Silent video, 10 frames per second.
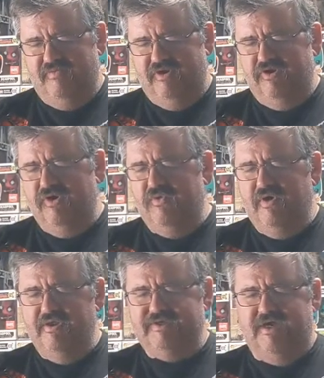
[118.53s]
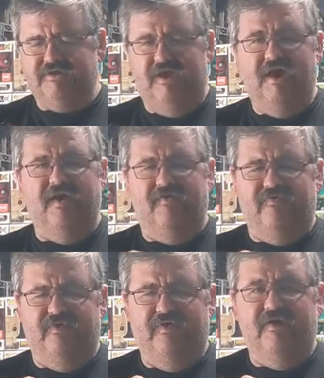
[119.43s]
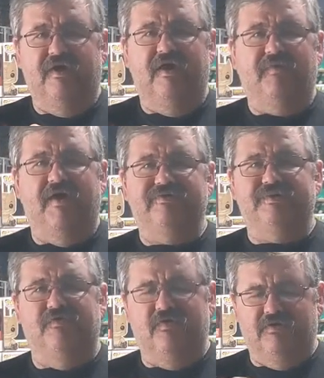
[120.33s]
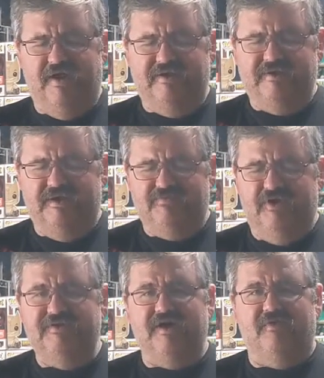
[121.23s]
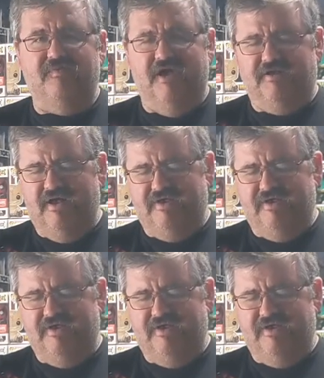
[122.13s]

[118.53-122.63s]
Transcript: The newer ones actually have silver glasses, but he's got black